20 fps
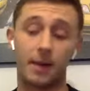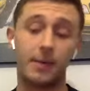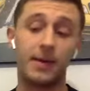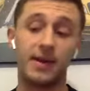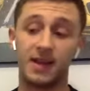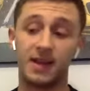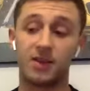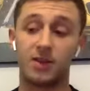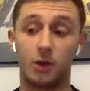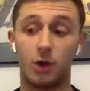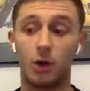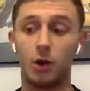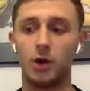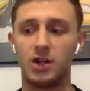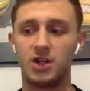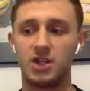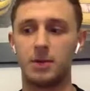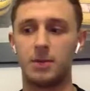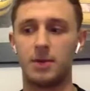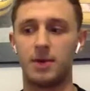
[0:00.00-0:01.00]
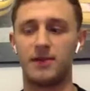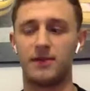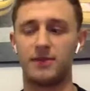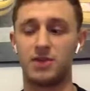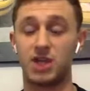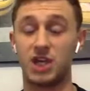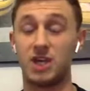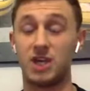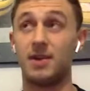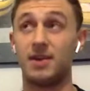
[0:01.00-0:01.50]
I mean, it's the only
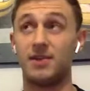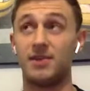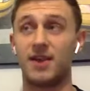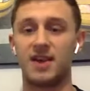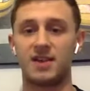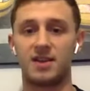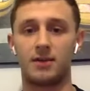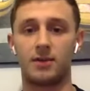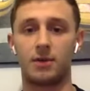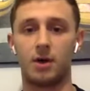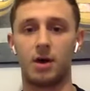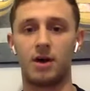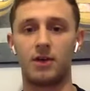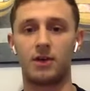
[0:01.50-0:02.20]
GB vest I've got.